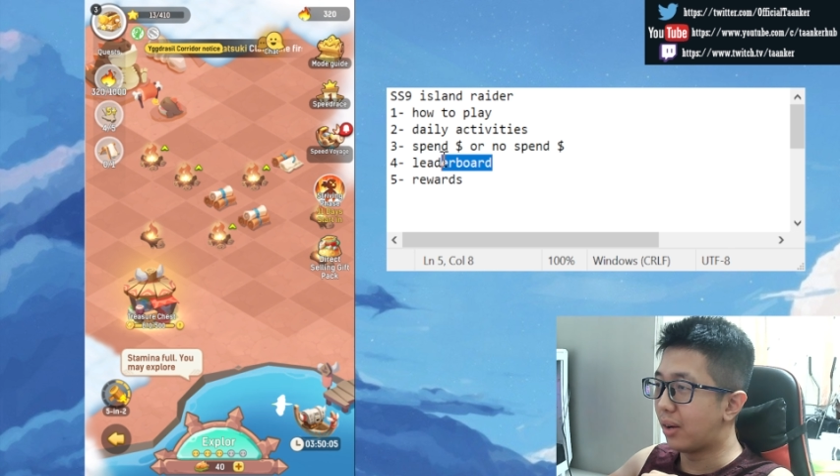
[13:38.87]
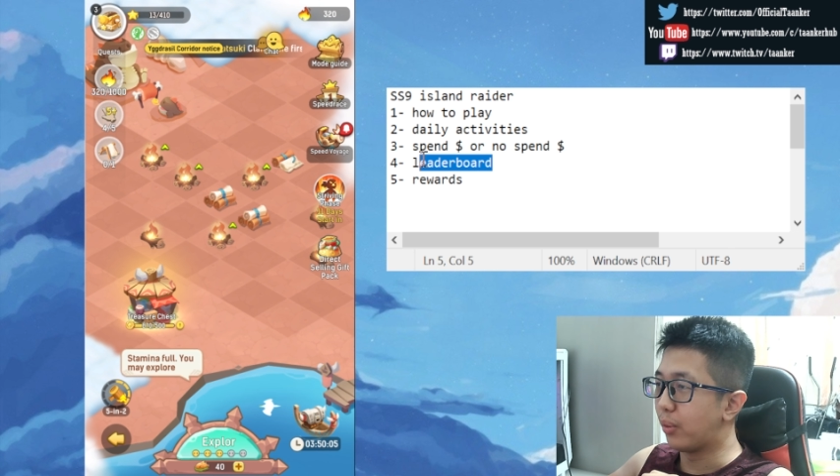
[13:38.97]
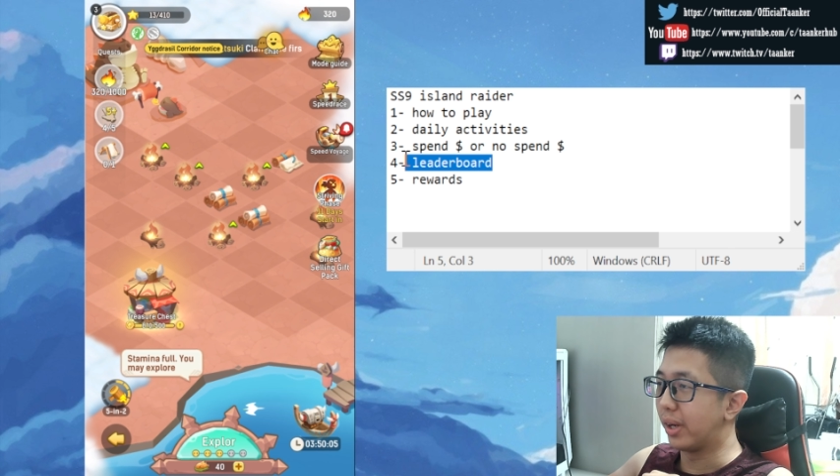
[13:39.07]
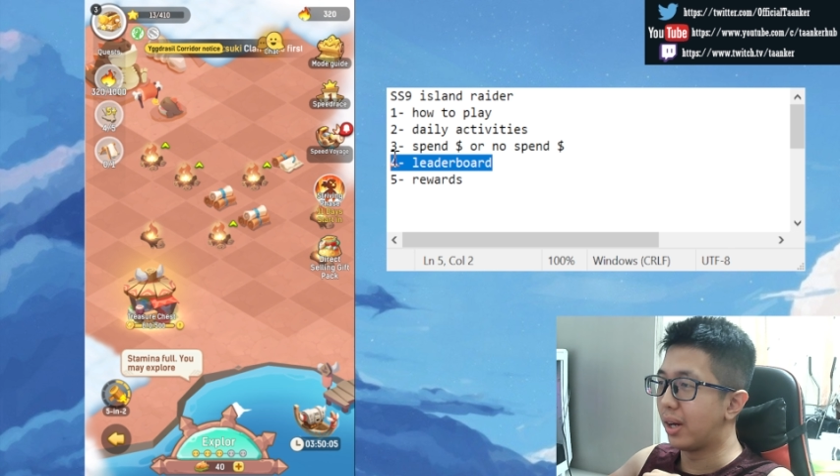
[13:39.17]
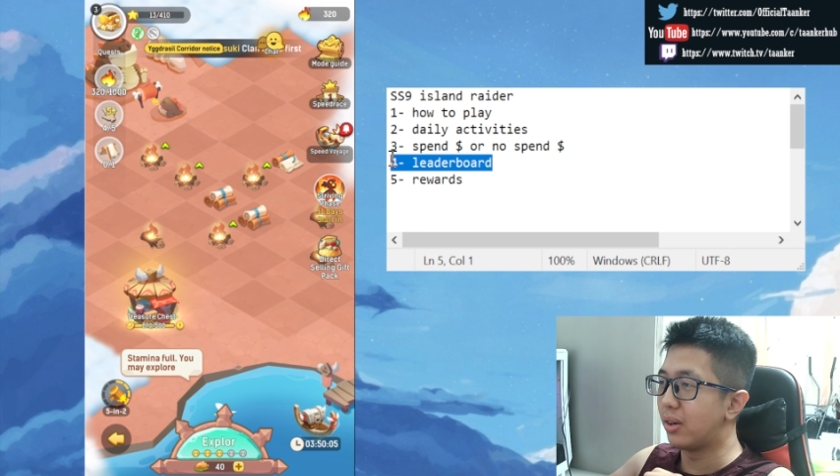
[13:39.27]

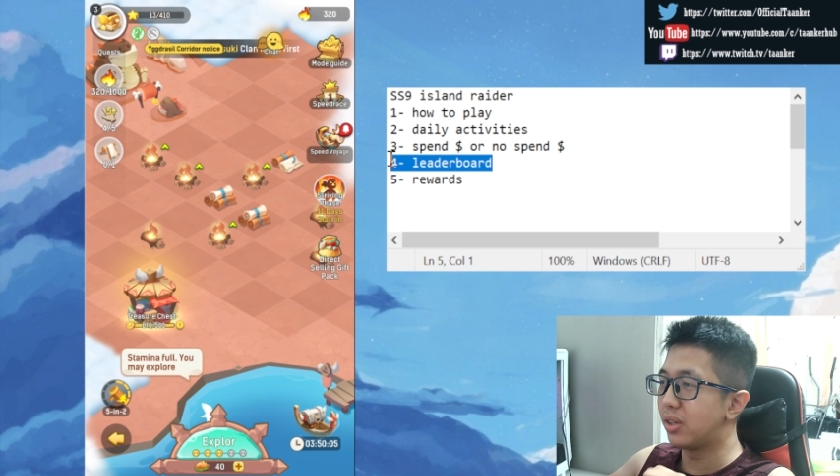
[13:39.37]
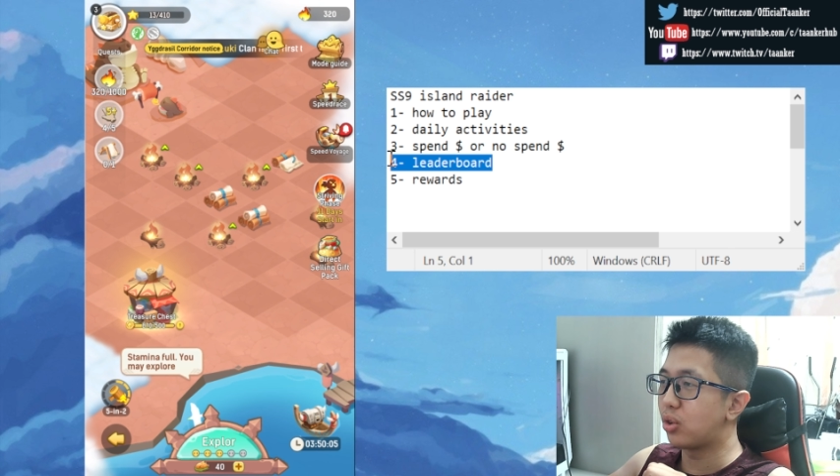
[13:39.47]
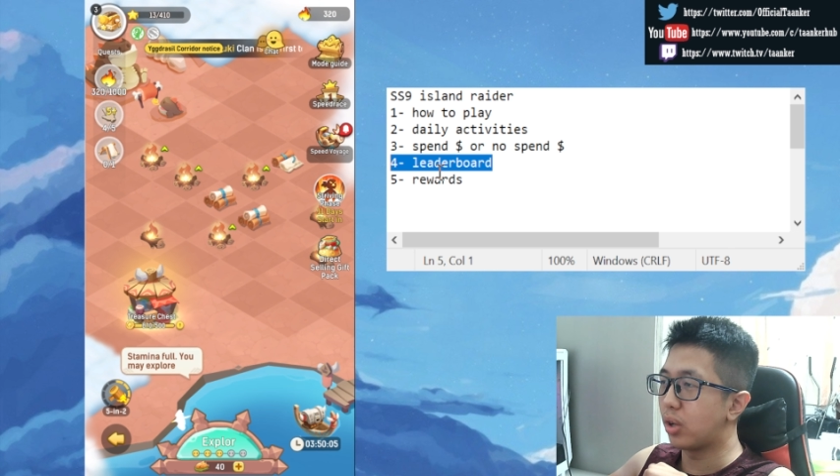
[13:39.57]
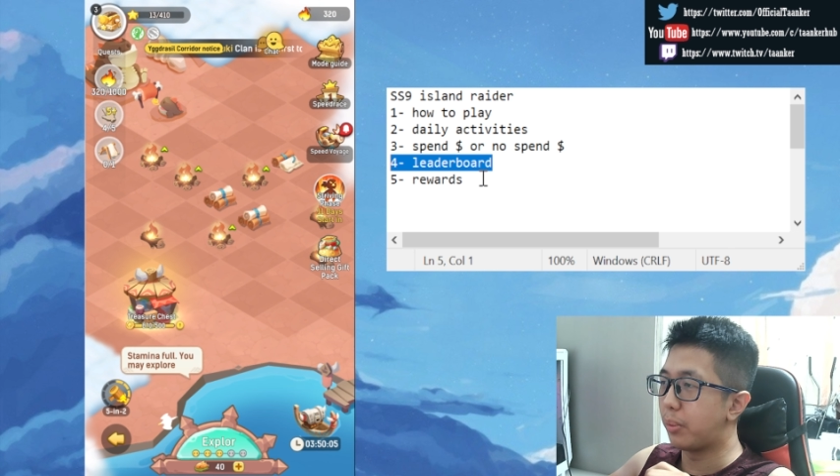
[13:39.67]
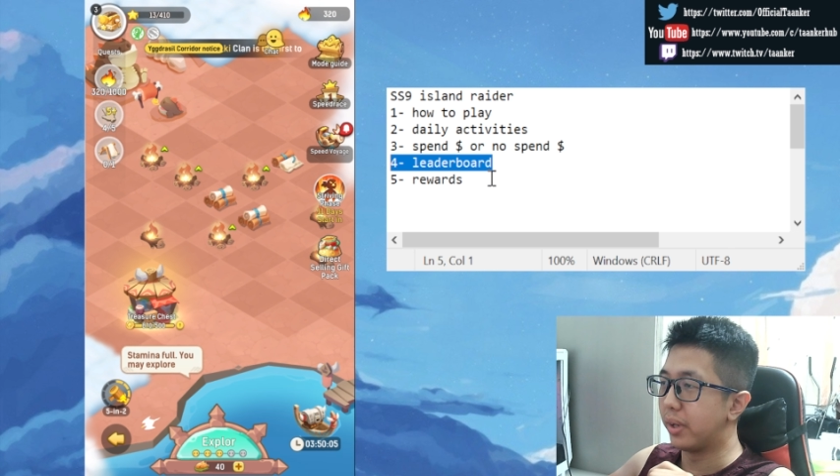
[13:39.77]
Wait, I already
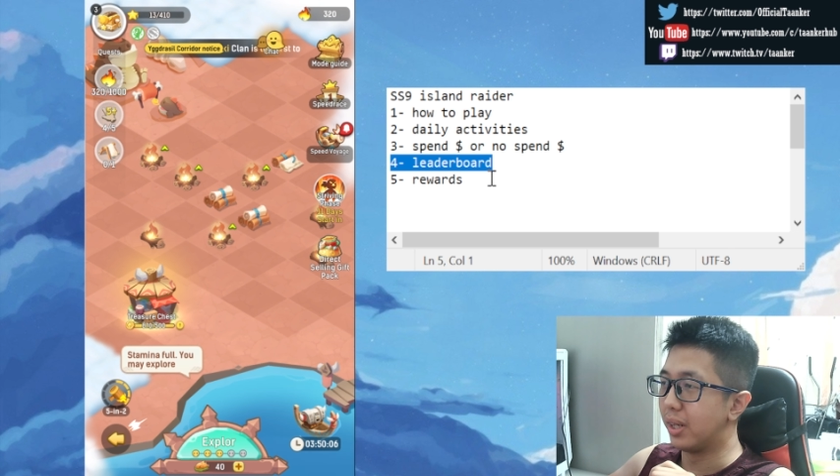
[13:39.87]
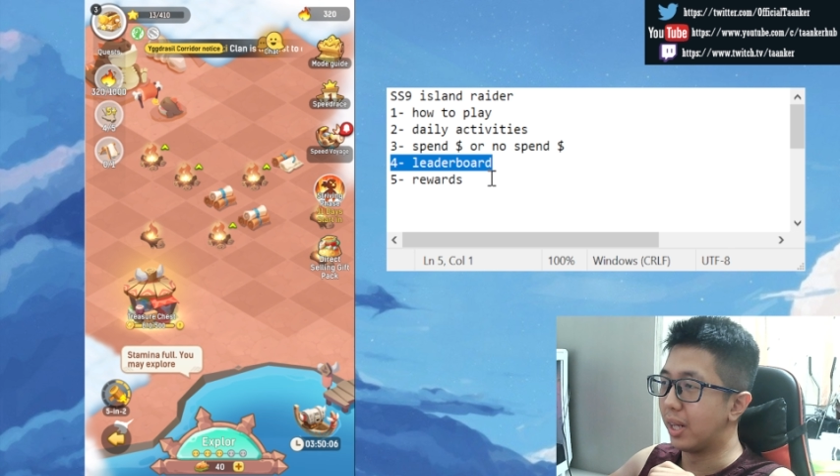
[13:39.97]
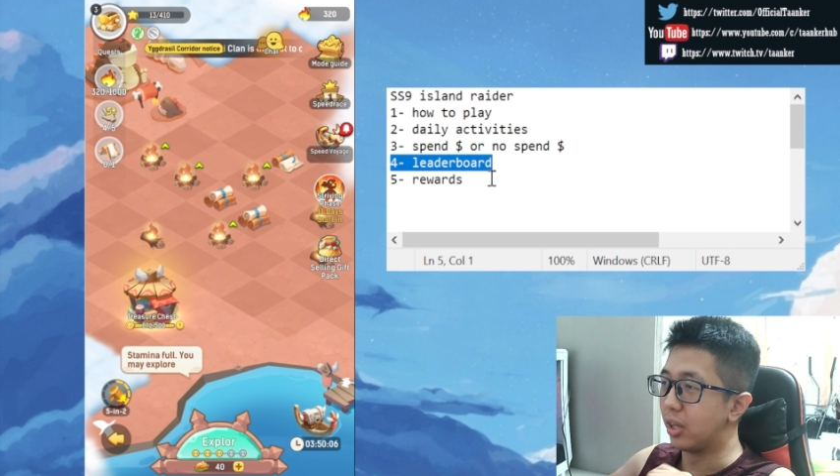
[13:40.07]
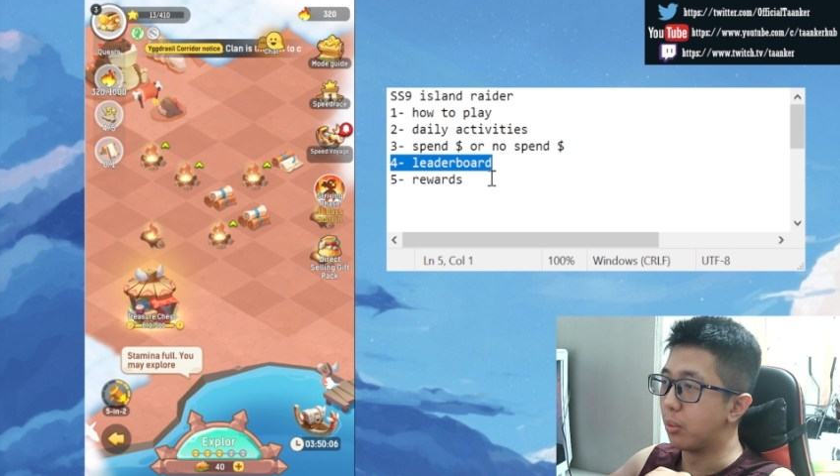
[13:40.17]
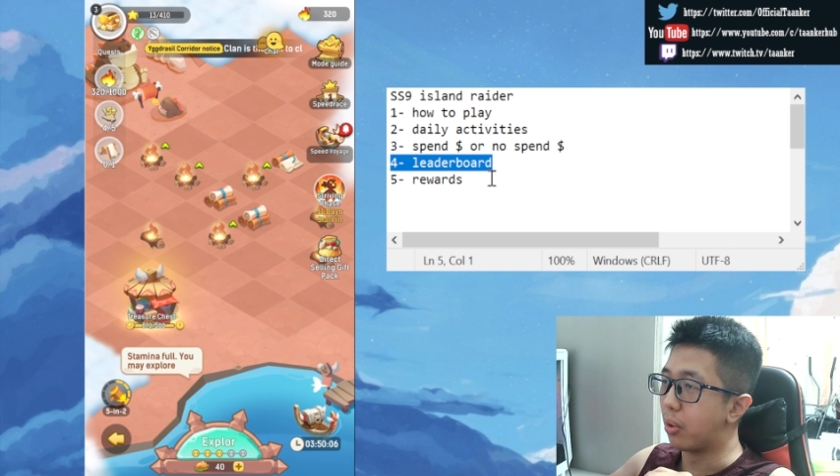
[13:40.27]
talked about the
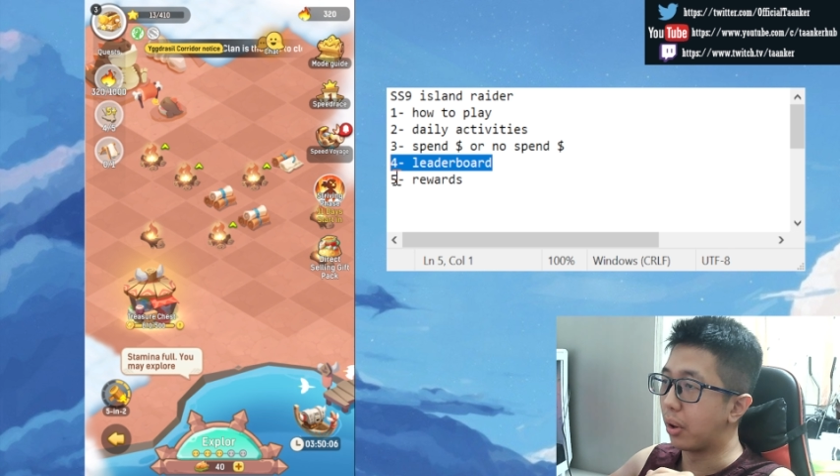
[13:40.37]
leaderboard.